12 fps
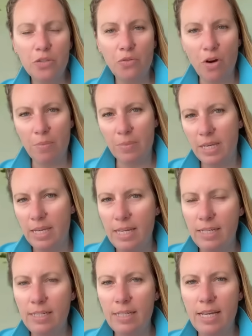from the
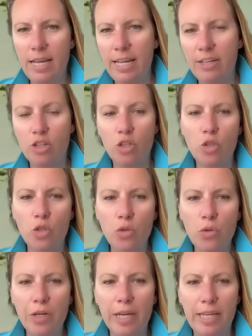ETH
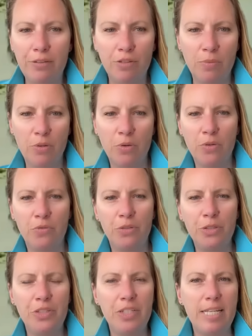Zurich, from the
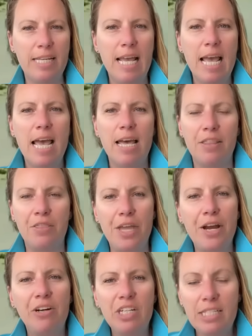university,
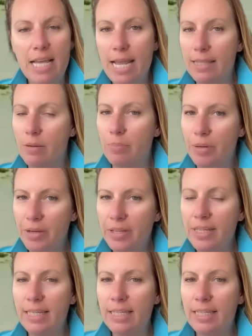they're saying the Birch